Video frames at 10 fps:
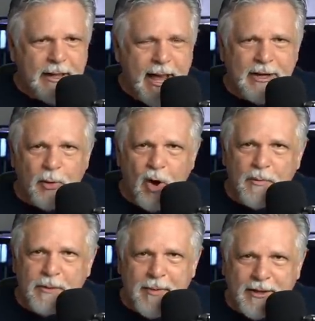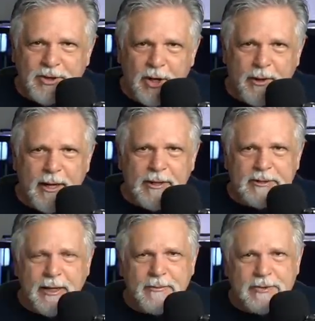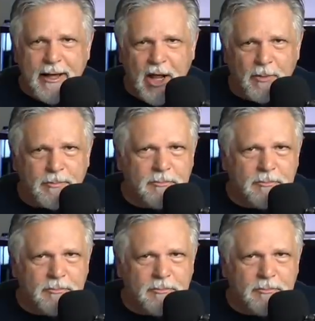anaerobic bacteria to help